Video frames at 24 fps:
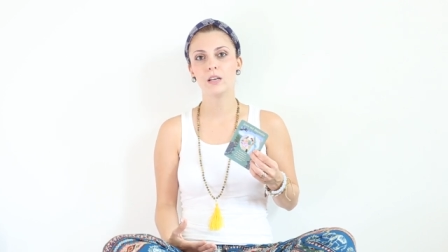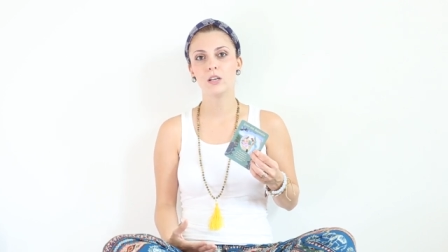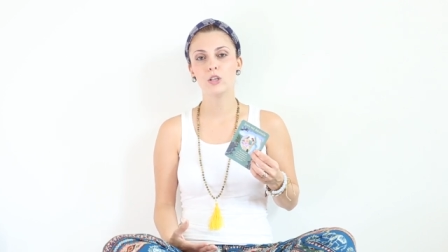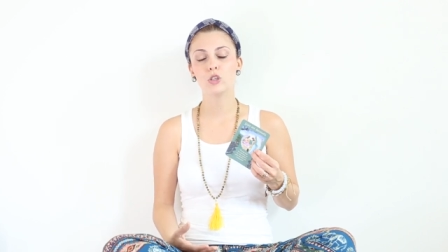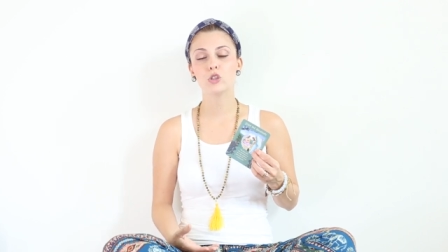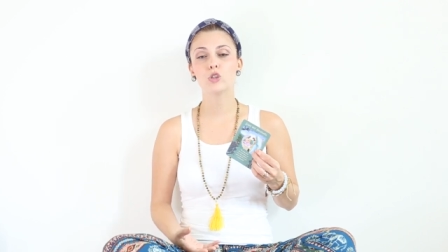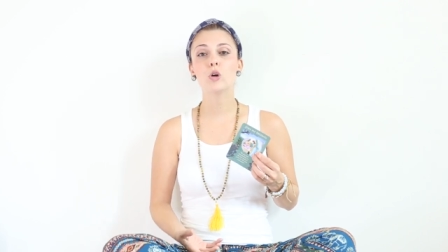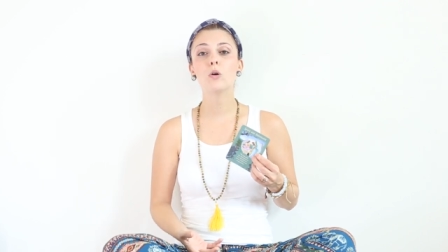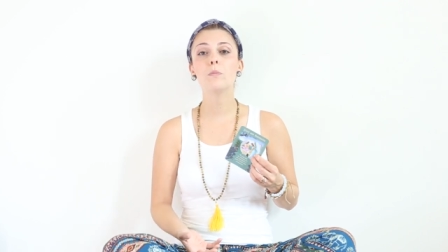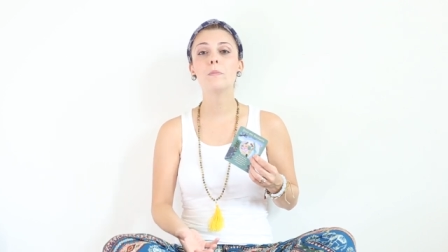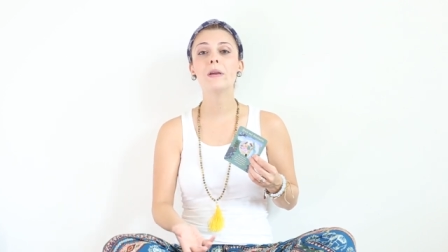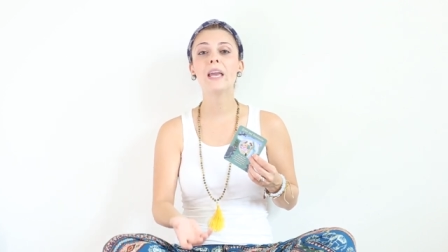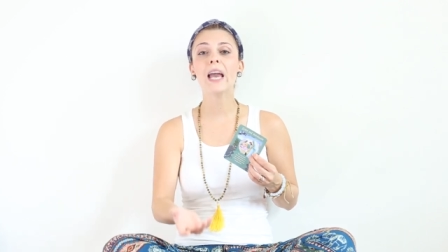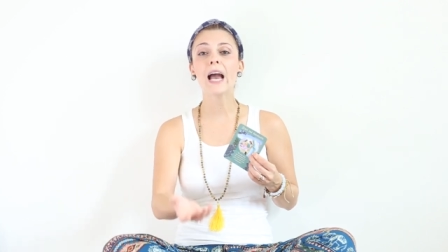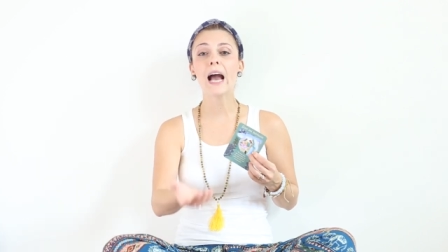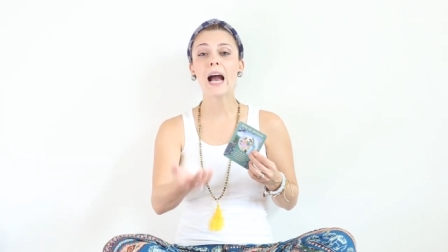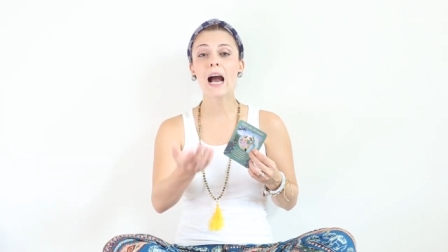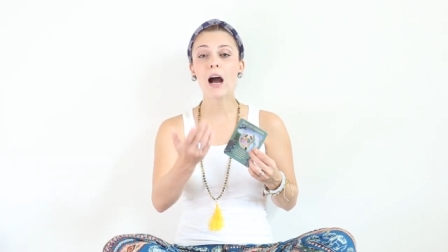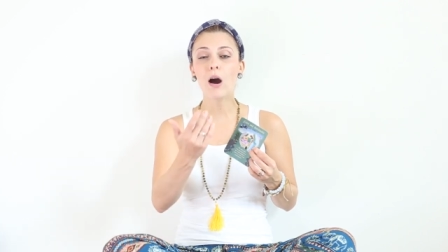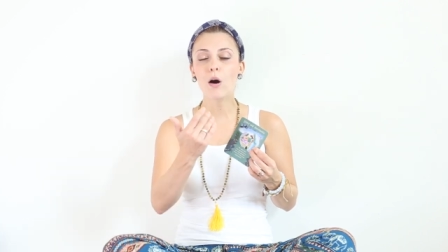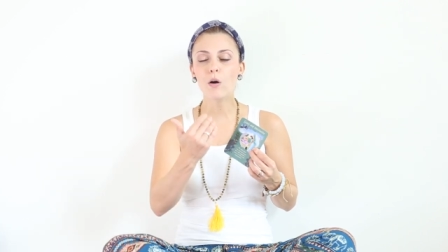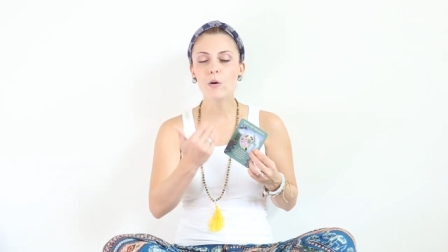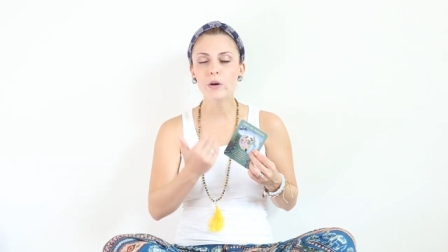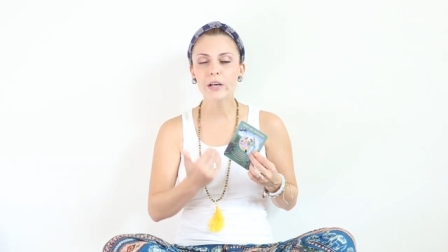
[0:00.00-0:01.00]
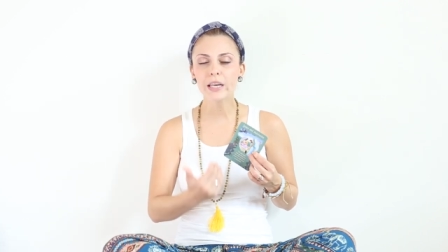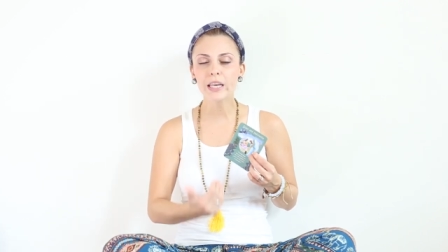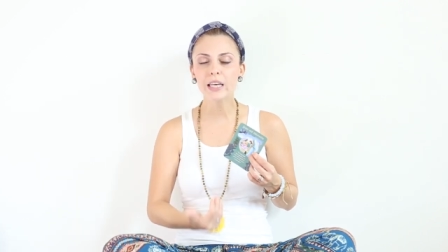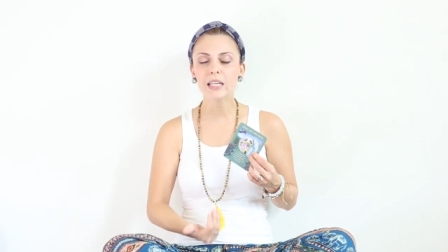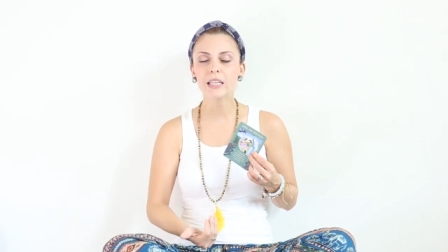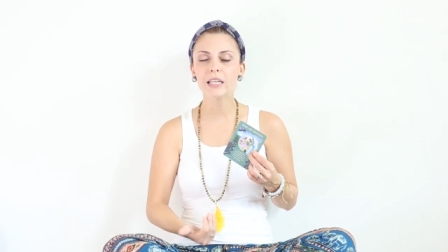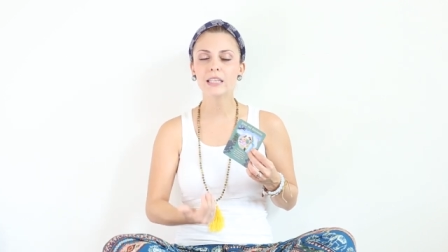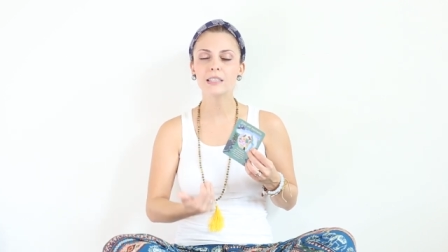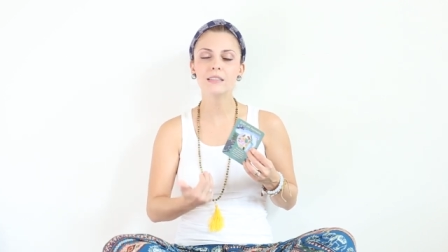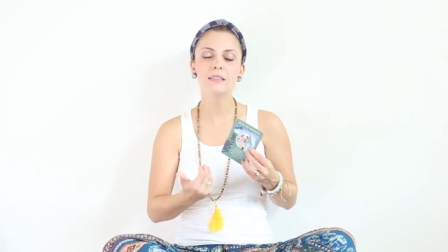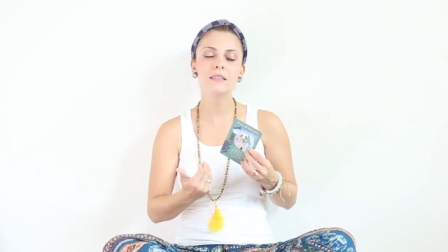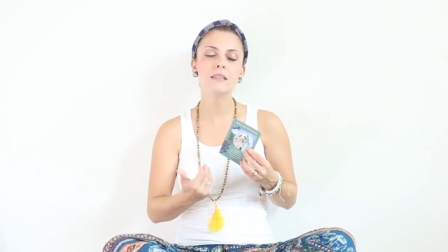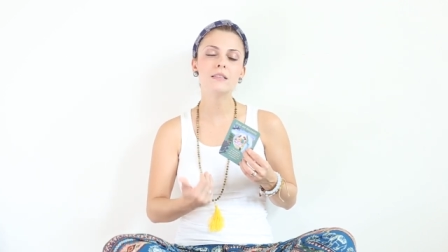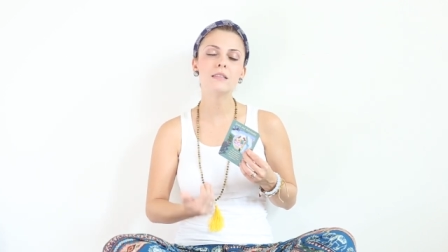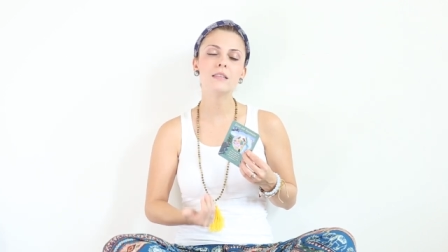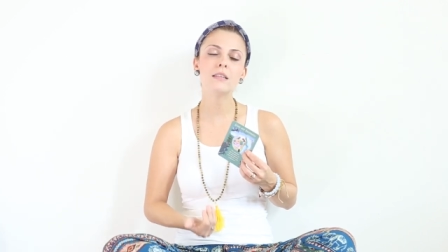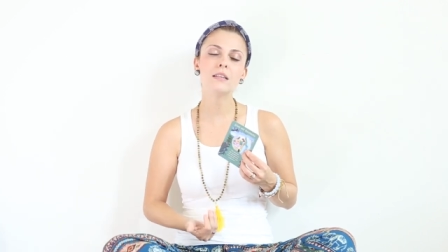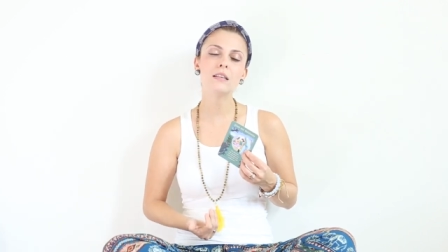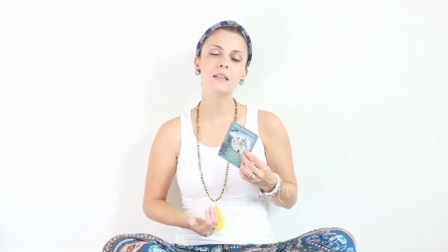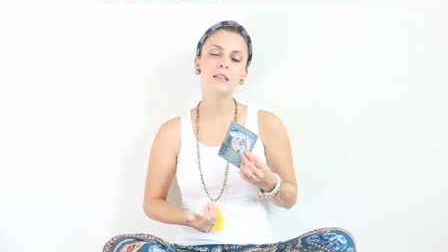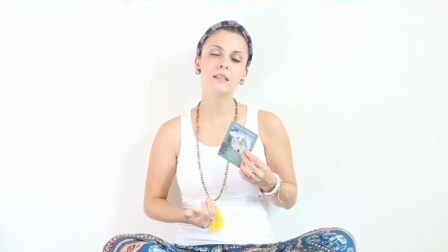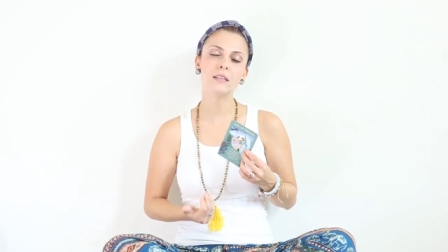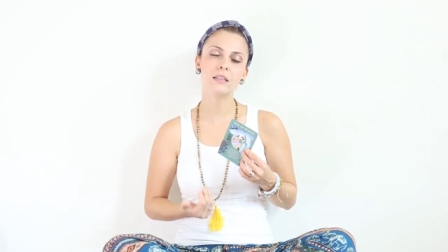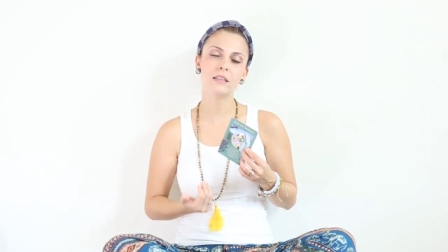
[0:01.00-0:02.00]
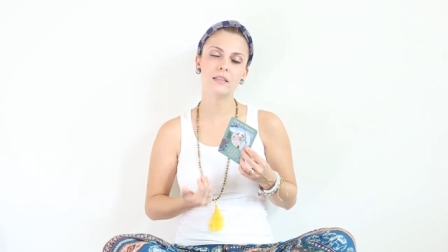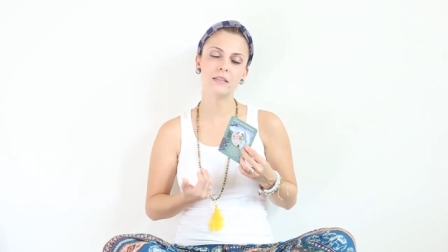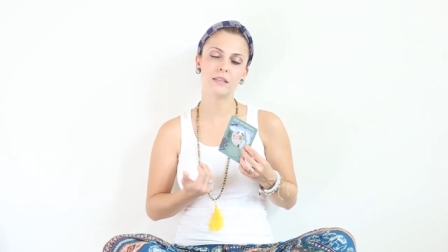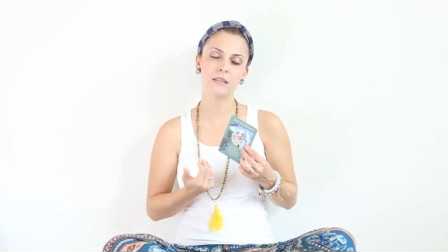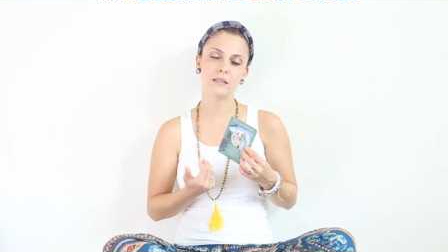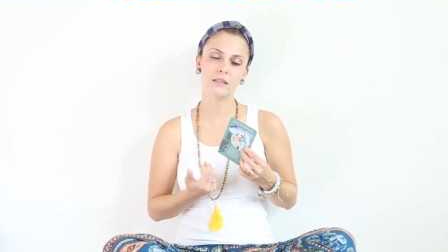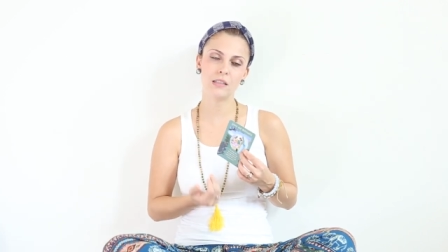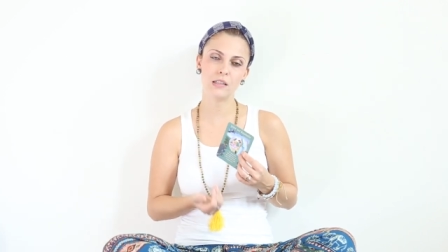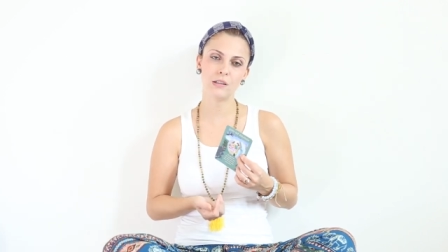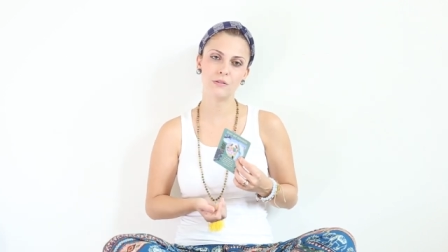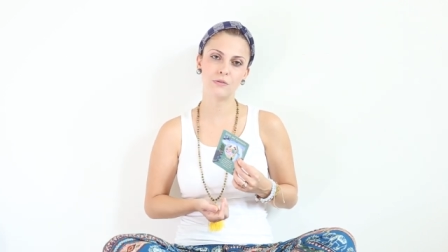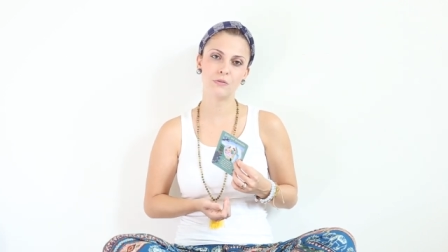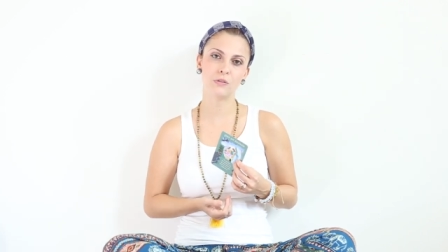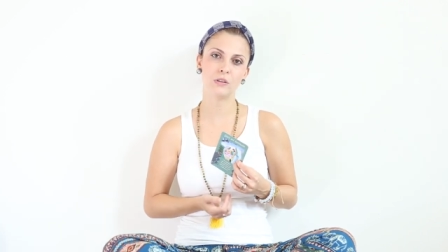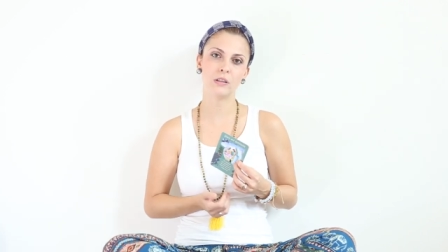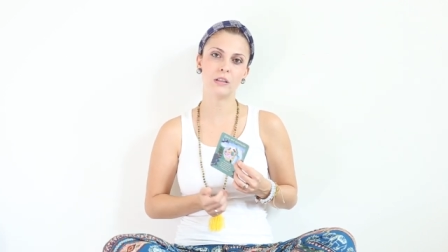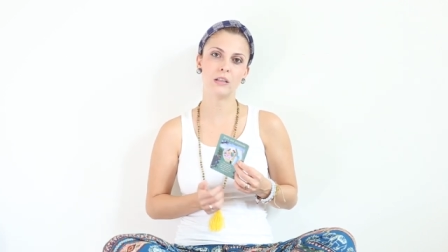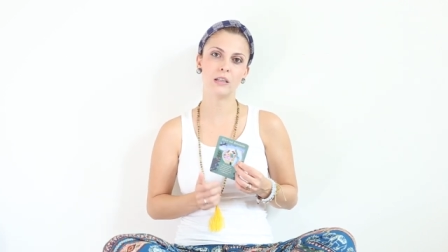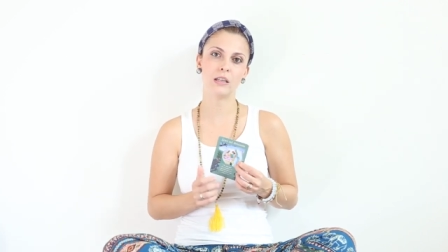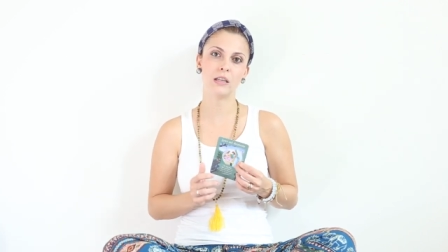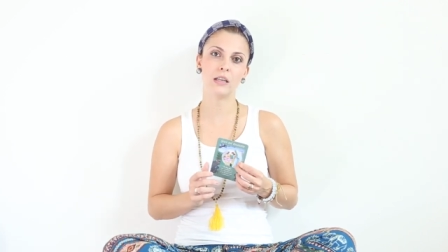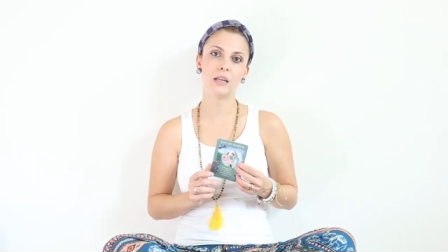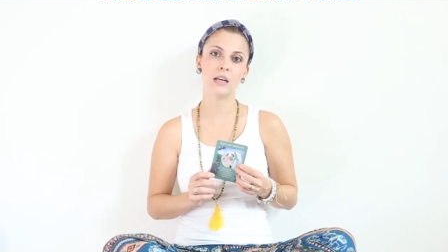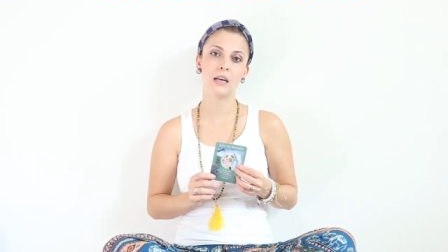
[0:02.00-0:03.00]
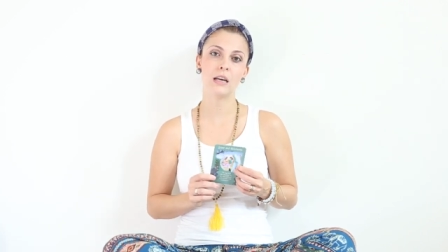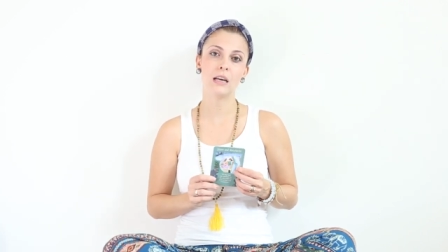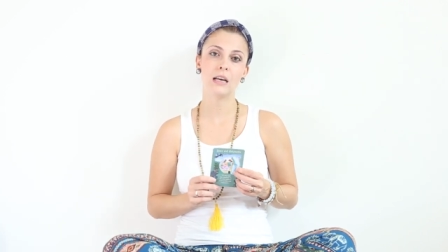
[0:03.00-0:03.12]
Show me how can I see this differently?